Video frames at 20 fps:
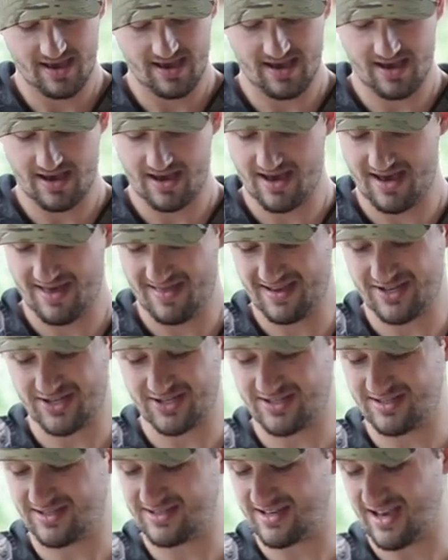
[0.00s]
uh, they
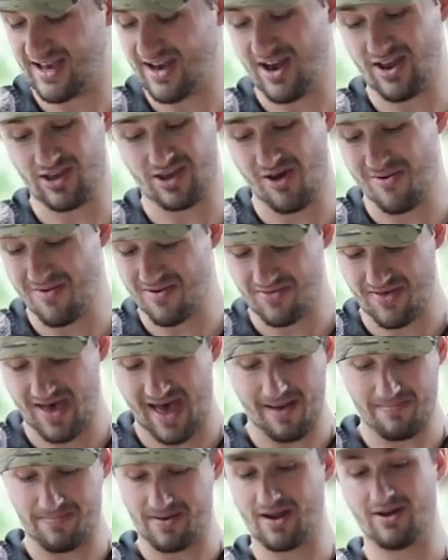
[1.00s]
just decided to go with
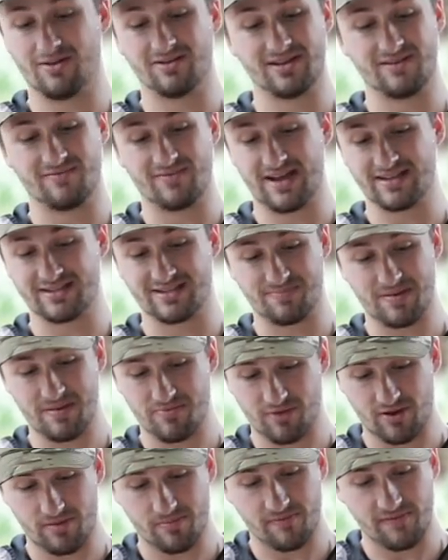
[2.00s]
that, but I'll leave that to the
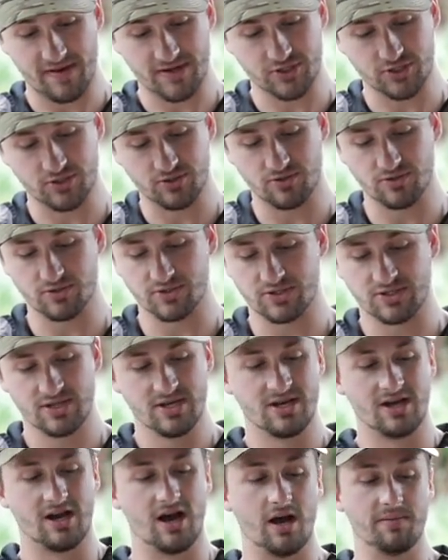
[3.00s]
people that are professionals.
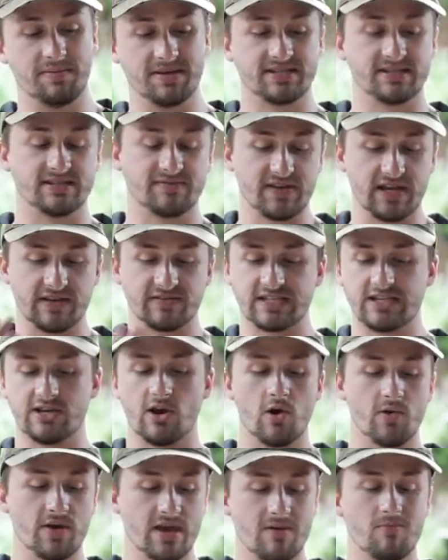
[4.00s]
Um, this is VFC
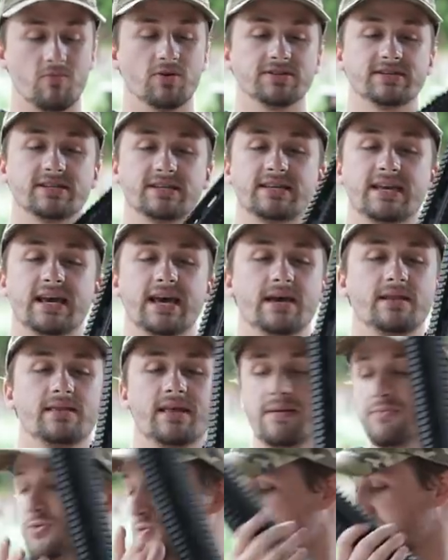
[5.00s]
OEM once again.
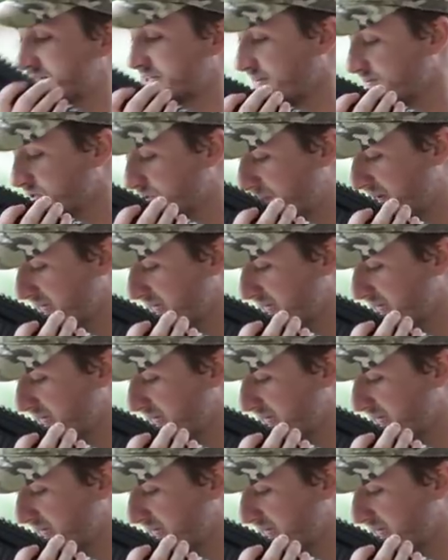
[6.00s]
The M27 is